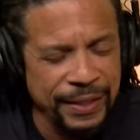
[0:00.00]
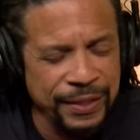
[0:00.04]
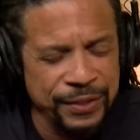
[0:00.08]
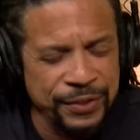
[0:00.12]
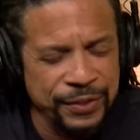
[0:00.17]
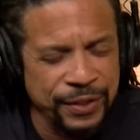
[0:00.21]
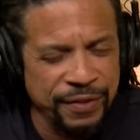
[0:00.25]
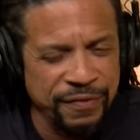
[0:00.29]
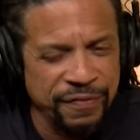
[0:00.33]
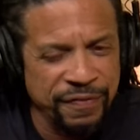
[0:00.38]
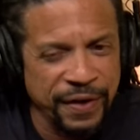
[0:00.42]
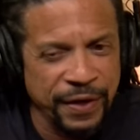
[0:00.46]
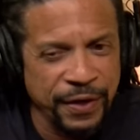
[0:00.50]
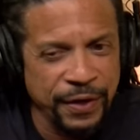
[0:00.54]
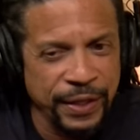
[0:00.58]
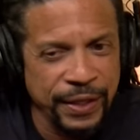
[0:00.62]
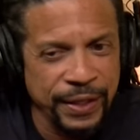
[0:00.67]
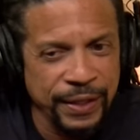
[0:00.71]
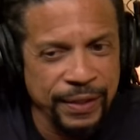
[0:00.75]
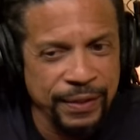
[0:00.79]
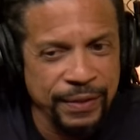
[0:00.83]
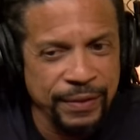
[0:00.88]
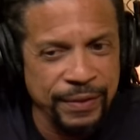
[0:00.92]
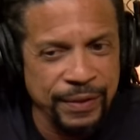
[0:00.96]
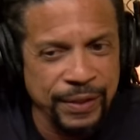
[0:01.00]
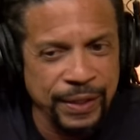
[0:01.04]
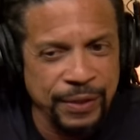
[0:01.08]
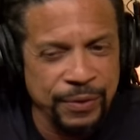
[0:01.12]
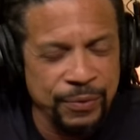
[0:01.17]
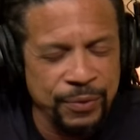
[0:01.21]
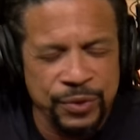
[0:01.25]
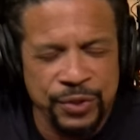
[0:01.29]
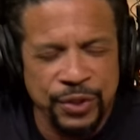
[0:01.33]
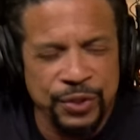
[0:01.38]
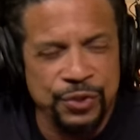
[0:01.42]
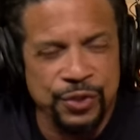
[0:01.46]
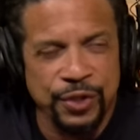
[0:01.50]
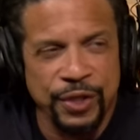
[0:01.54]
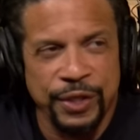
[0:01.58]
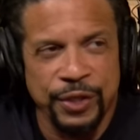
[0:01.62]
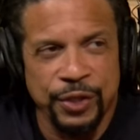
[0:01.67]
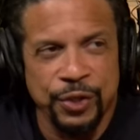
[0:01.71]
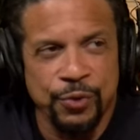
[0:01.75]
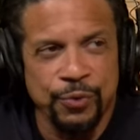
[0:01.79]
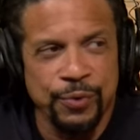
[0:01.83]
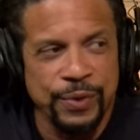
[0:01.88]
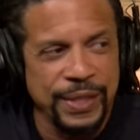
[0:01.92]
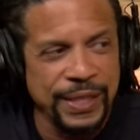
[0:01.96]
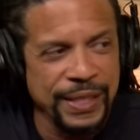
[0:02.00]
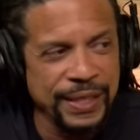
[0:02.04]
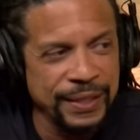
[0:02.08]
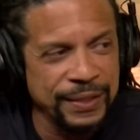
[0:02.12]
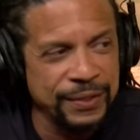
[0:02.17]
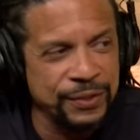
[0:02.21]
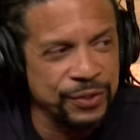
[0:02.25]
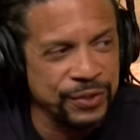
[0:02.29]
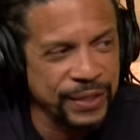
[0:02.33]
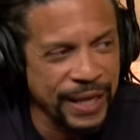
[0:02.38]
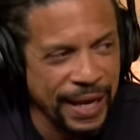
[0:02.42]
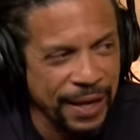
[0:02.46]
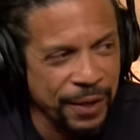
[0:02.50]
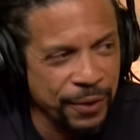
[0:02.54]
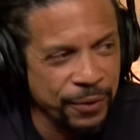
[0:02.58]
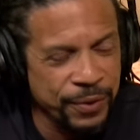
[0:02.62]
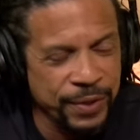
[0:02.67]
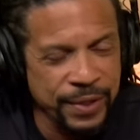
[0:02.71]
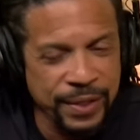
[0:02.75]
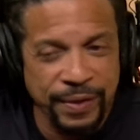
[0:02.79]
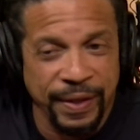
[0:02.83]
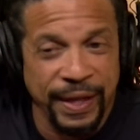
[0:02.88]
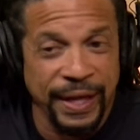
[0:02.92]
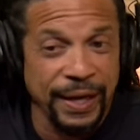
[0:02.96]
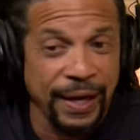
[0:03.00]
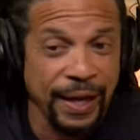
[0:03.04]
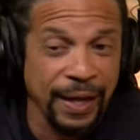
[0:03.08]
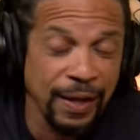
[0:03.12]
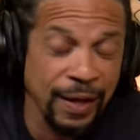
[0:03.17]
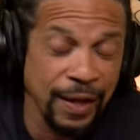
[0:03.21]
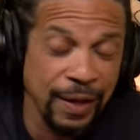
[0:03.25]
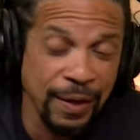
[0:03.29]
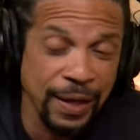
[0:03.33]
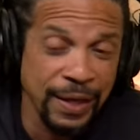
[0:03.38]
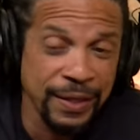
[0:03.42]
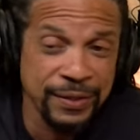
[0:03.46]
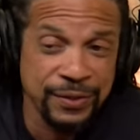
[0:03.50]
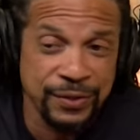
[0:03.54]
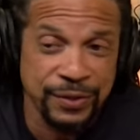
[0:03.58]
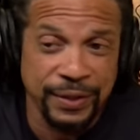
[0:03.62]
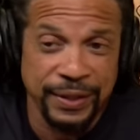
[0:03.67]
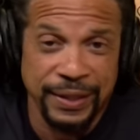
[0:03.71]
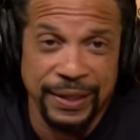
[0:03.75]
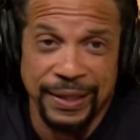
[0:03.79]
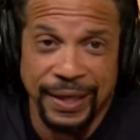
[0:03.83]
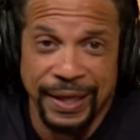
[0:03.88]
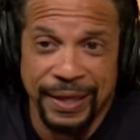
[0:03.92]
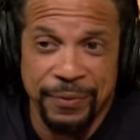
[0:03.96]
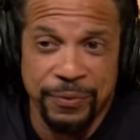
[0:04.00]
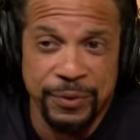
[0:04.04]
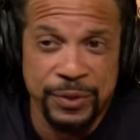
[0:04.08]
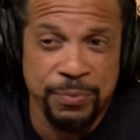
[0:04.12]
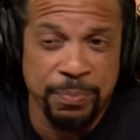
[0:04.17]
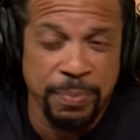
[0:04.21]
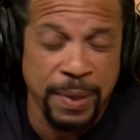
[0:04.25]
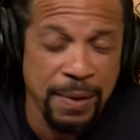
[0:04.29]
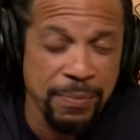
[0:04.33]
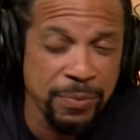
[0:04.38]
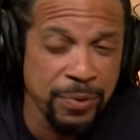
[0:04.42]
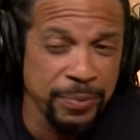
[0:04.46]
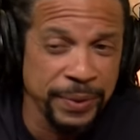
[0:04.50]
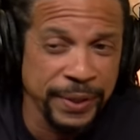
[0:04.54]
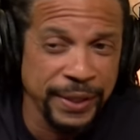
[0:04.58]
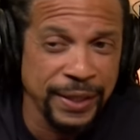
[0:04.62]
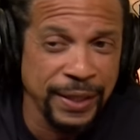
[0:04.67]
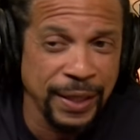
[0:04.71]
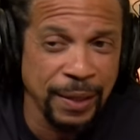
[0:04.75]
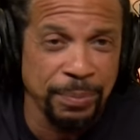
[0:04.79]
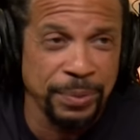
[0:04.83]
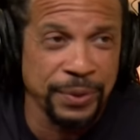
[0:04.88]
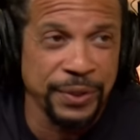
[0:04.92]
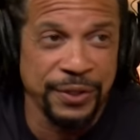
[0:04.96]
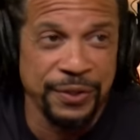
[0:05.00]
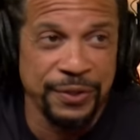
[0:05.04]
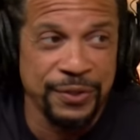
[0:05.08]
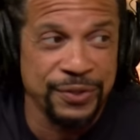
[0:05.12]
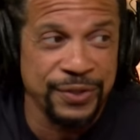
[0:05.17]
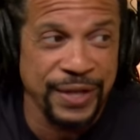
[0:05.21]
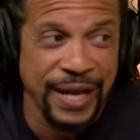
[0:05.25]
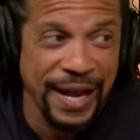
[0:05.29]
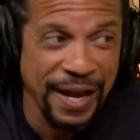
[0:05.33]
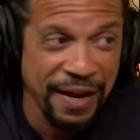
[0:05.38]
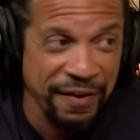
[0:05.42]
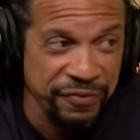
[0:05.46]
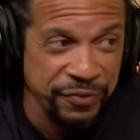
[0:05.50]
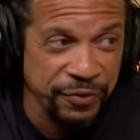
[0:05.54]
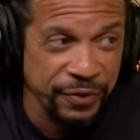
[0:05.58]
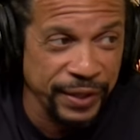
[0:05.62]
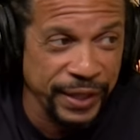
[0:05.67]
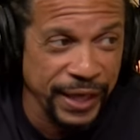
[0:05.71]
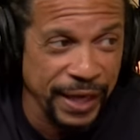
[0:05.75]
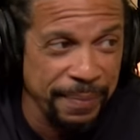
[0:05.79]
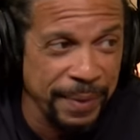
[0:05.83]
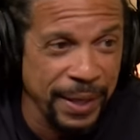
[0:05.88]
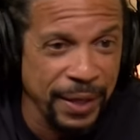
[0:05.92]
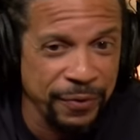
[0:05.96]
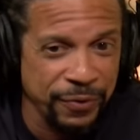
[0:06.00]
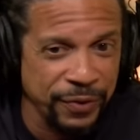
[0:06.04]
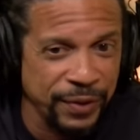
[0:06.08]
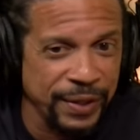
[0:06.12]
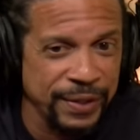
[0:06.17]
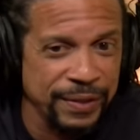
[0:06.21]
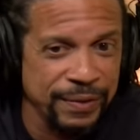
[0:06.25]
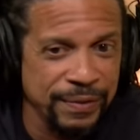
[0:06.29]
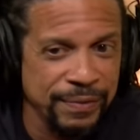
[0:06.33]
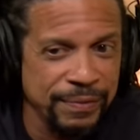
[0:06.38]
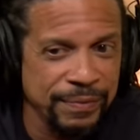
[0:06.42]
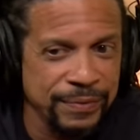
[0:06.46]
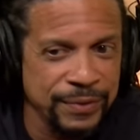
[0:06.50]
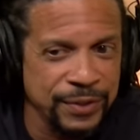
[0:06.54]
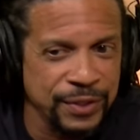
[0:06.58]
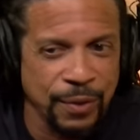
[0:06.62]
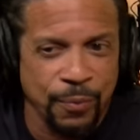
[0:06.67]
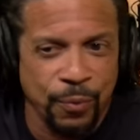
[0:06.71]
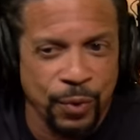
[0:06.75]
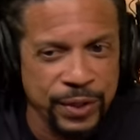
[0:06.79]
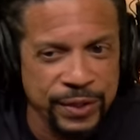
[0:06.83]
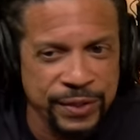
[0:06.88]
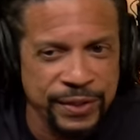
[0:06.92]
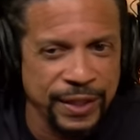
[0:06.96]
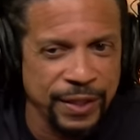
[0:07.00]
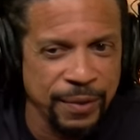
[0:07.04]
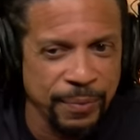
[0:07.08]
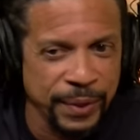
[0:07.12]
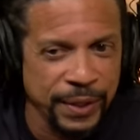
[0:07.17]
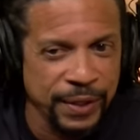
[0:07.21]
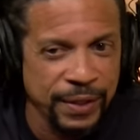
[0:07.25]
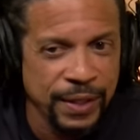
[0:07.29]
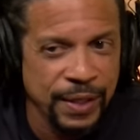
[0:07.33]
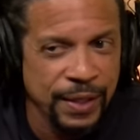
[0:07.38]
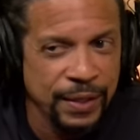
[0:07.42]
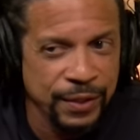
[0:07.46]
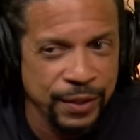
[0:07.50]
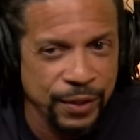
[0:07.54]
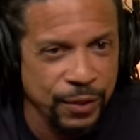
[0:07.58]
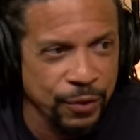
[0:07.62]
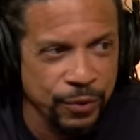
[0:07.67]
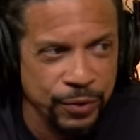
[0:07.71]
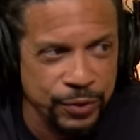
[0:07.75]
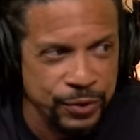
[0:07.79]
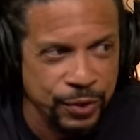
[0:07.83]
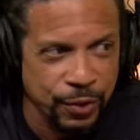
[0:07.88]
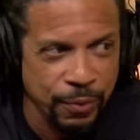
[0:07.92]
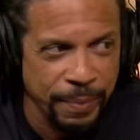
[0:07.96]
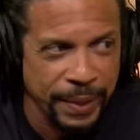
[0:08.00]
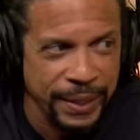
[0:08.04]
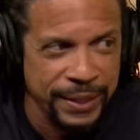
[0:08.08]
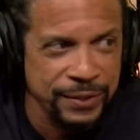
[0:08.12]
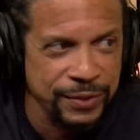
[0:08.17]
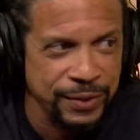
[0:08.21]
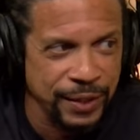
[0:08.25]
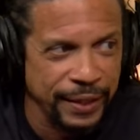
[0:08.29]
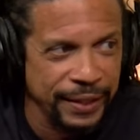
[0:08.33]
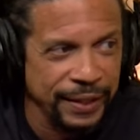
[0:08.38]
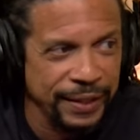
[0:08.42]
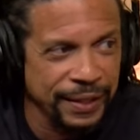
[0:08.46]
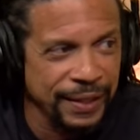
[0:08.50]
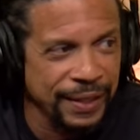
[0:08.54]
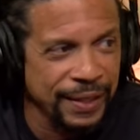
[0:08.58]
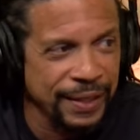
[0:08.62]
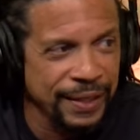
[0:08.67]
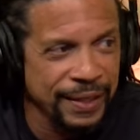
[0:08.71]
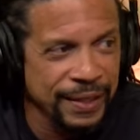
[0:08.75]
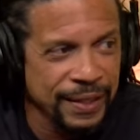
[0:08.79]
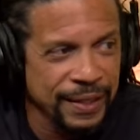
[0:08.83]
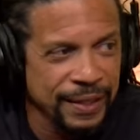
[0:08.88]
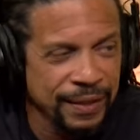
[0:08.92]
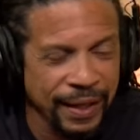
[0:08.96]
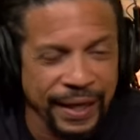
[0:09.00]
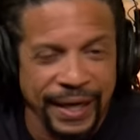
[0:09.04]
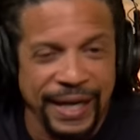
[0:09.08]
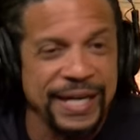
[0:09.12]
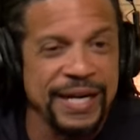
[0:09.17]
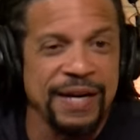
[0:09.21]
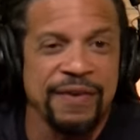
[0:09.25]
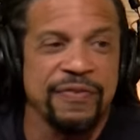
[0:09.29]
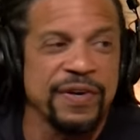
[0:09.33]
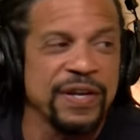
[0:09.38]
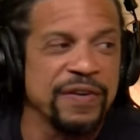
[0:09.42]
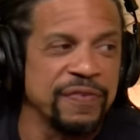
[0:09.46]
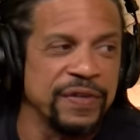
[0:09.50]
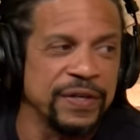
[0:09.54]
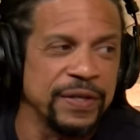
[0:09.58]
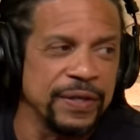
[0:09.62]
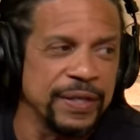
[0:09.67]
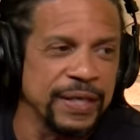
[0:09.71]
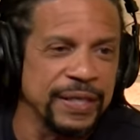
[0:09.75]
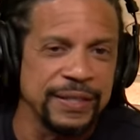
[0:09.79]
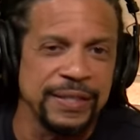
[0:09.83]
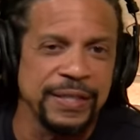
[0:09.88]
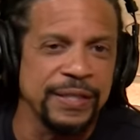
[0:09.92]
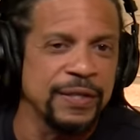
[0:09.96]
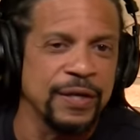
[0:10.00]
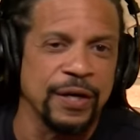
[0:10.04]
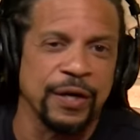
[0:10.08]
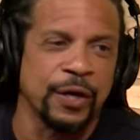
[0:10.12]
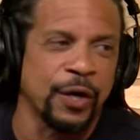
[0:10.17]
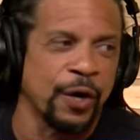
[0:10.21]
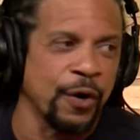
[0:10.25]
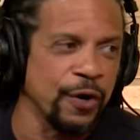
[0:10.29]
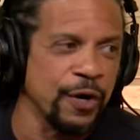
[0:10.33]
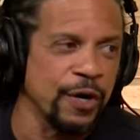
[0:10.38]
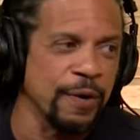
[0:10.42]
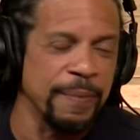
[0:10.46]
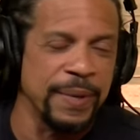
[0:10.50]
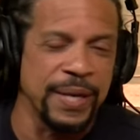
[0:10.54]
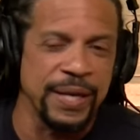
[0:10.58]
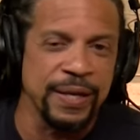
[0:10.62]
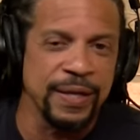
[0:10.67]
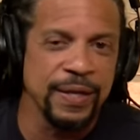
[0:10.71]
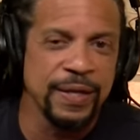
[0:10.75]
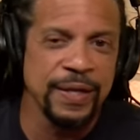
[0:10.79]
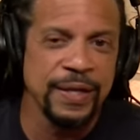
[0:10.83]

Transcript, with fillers: is a very it was such a unique sound that uh, honestly it was probably a couple years after it came out that someone said to me you know there's no bass line in it right like i never even it didn't don't even notice to me